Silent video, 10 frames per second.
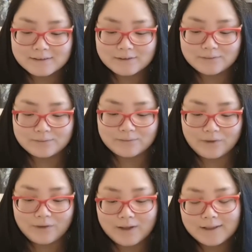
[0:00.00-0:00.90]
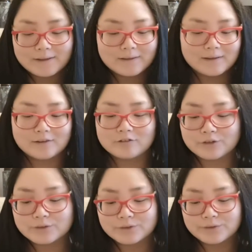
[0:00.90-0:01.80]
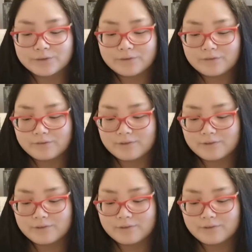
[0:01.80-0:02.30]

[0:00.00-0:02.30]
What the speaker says: so it draws on